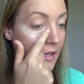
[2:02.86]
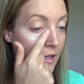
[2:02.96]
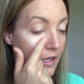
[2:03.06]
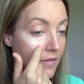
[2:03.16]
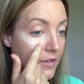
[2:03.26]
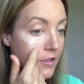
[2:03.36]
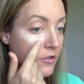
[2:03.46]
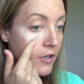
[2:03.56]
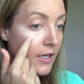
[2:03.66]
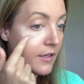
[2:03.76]
it kind of in a
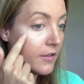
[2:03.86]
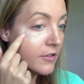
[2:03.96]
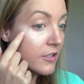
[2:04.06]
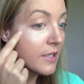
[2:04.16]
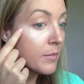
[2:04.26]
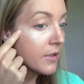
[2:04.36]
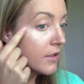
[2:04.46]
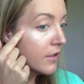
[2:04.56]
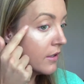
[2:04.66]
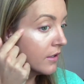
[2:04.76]
triangle shape
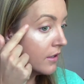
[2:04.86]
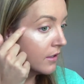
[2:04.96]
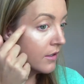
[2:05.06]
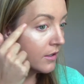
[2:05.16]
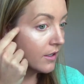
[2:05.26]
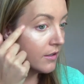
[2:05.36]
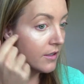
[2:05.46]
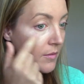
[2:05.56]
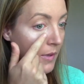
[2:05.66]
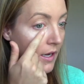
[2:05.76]

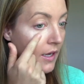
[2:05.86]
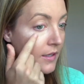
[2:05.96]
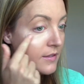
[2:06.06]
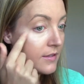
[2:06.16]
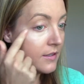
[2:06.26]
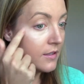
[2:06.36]
underneath my eyes.